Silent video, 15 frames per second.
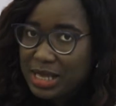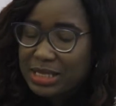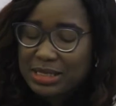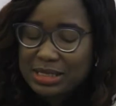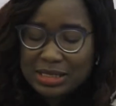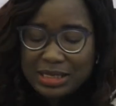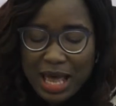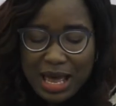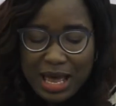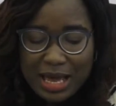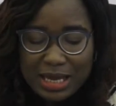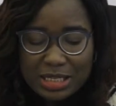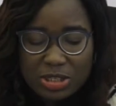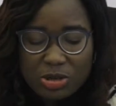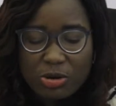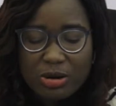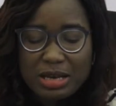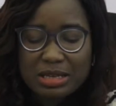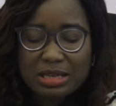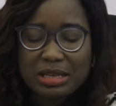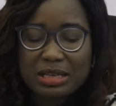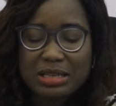SAHA is
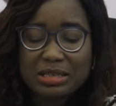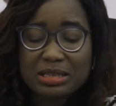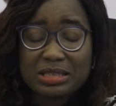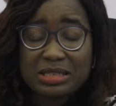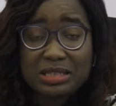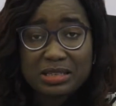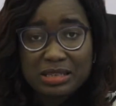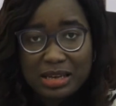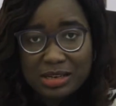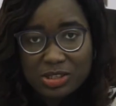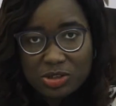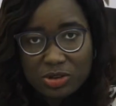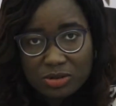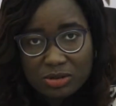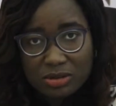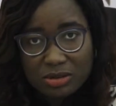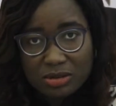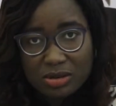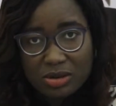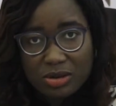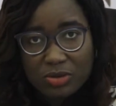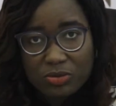currently in litigation
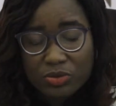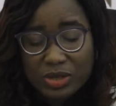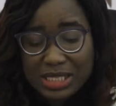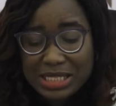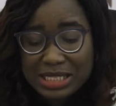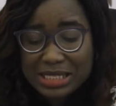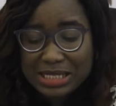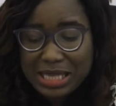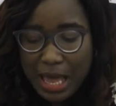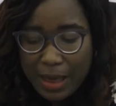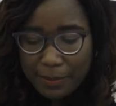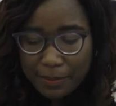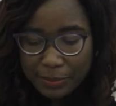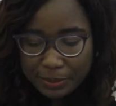with SAB